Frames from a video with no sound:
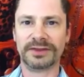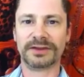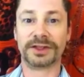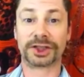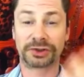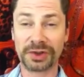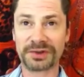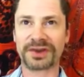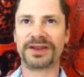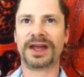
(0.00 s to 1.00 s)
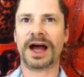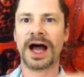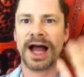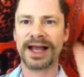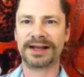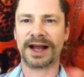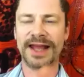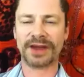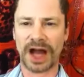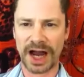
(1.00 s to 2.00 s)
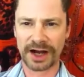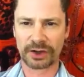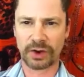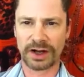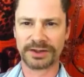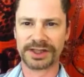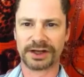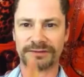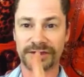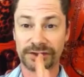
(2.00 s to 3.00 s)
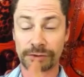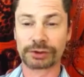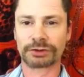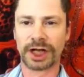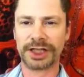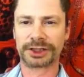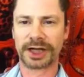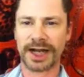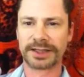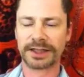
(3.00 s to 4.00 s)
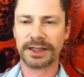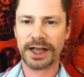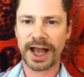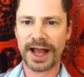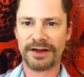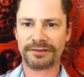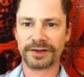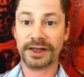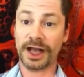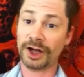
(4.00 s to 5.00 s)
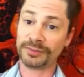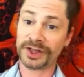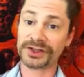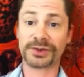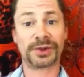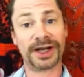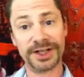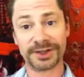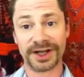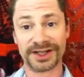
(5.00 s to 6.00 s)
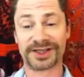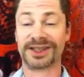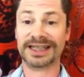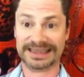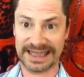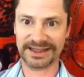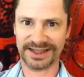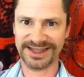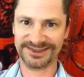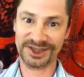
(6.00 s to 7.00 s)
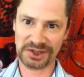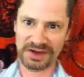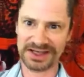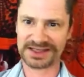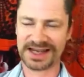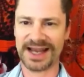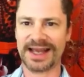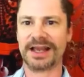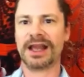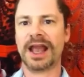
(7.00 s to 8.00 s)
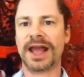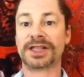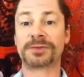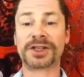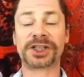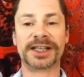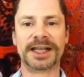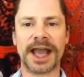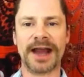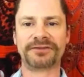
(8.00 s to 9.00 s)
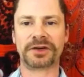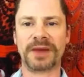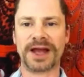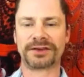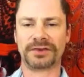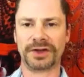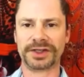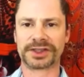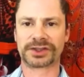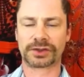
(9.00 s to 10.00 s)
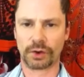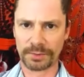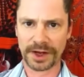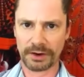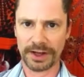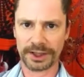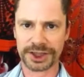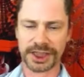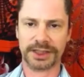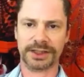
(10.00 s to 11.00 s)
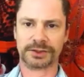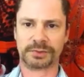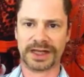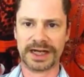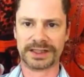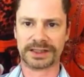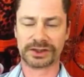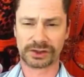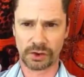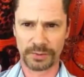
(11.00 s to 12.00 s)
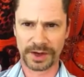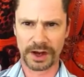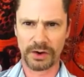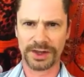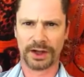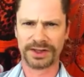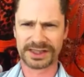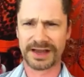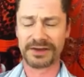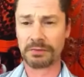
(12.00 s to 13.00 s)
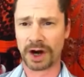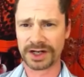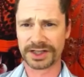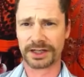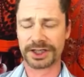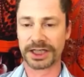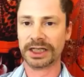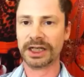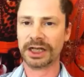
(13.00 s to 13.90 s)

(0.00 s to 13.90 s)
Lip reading: the truth and the higher qualities of the social contract have helped us or hindered us lately, you might say. And especially in the aftermath of all this Scorpio energy and these planets in Scorpio and all this heavy Mars energy,